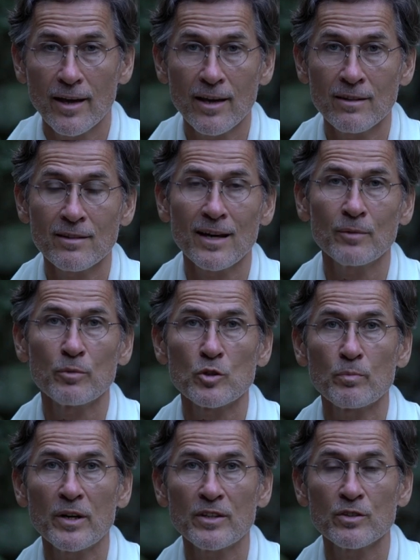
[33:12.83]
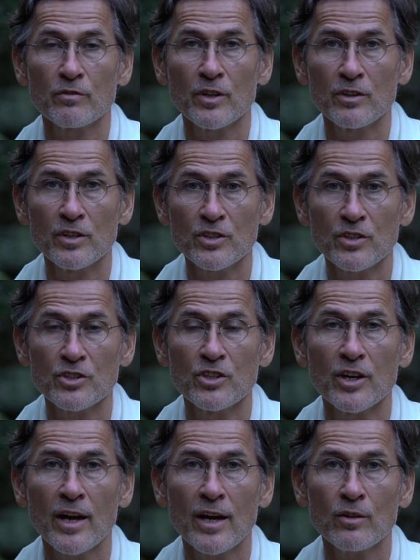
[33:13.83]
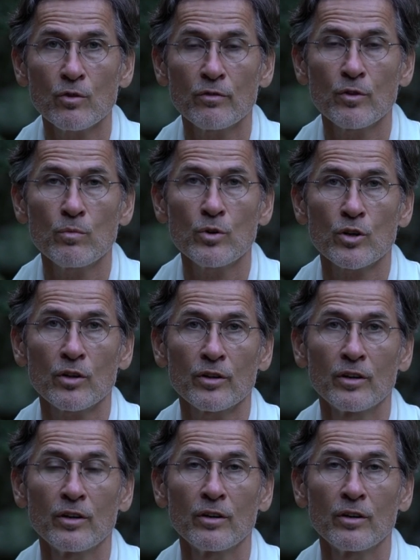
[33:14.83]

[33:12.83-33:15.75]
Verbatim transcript: in that perspective that this is the end of the world.